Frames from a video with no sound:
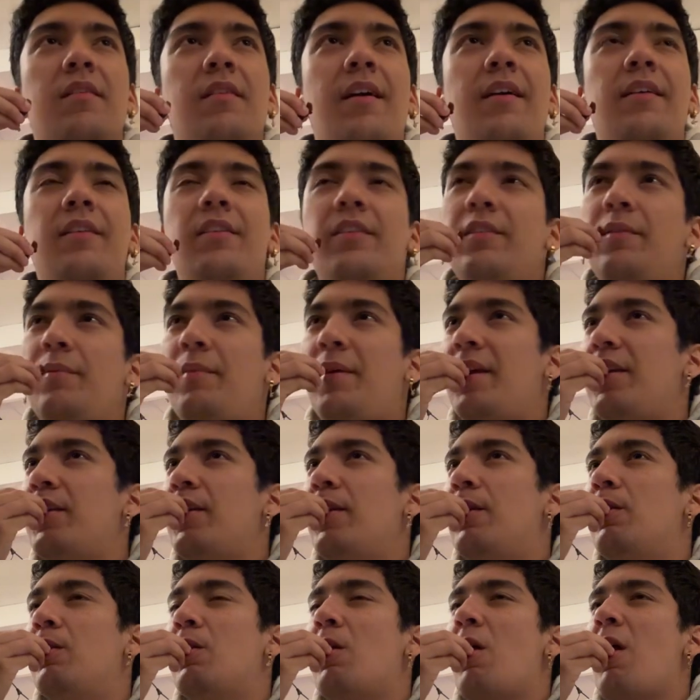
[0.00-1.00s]
No, it doesn't make
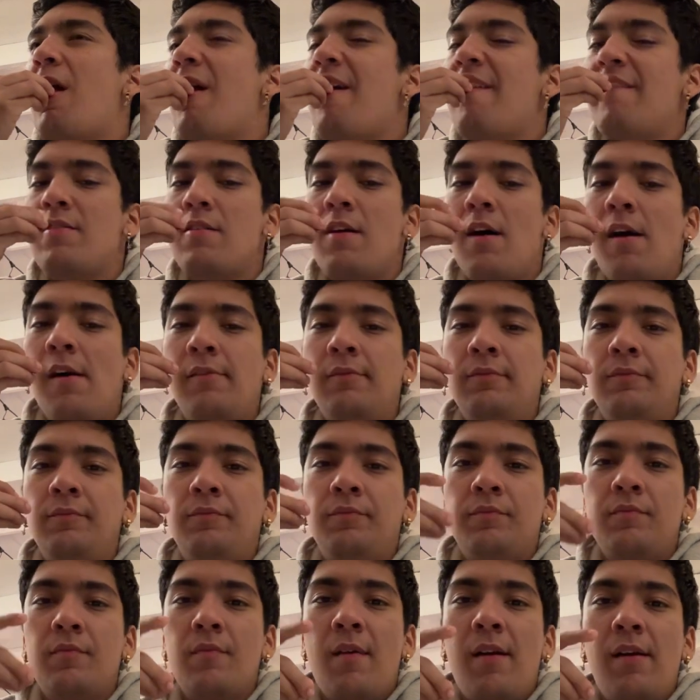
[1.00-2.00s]
sense.
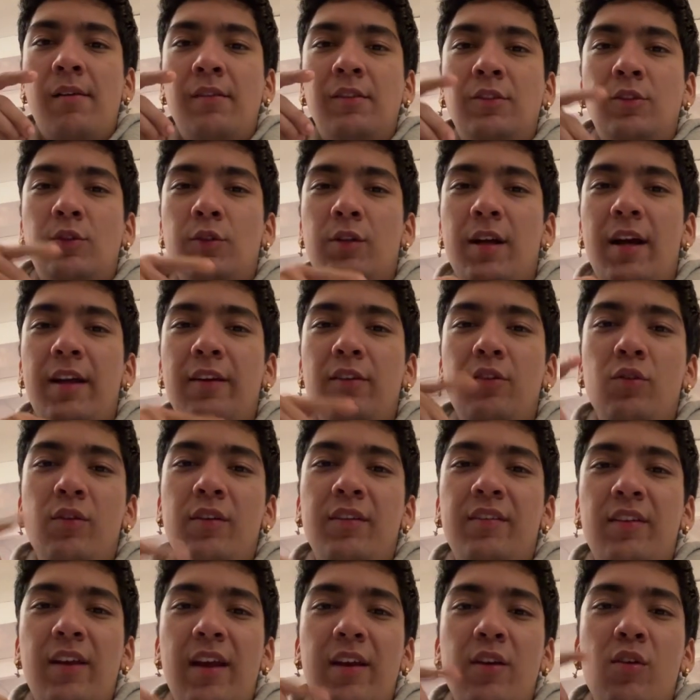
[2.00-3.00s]
What I
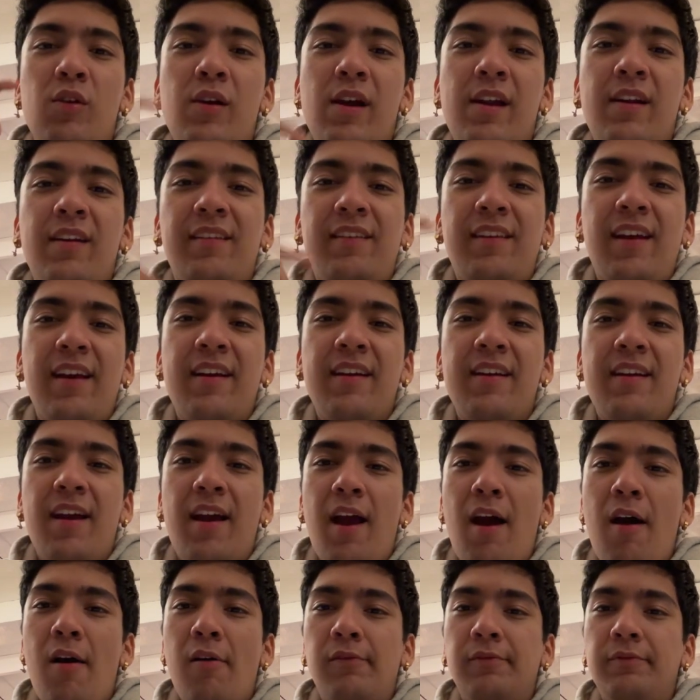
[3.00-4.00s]
do is I could get a second
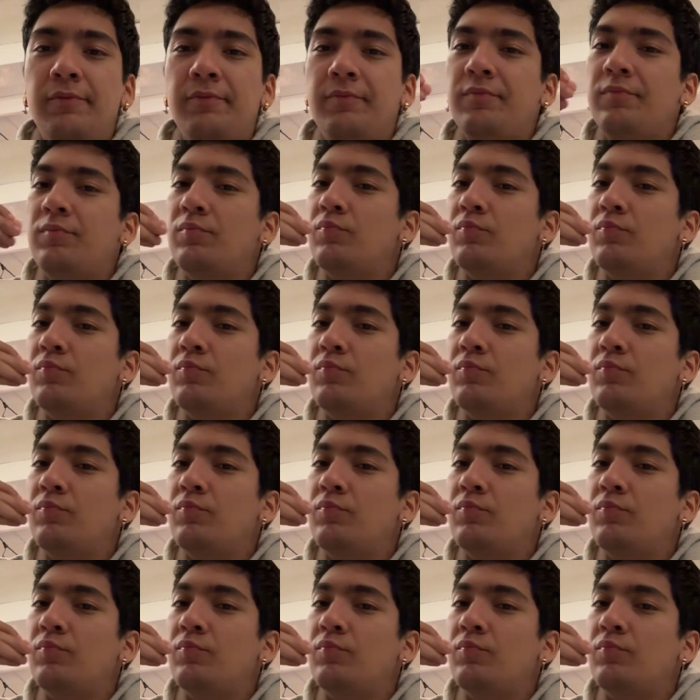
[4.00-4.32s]
account.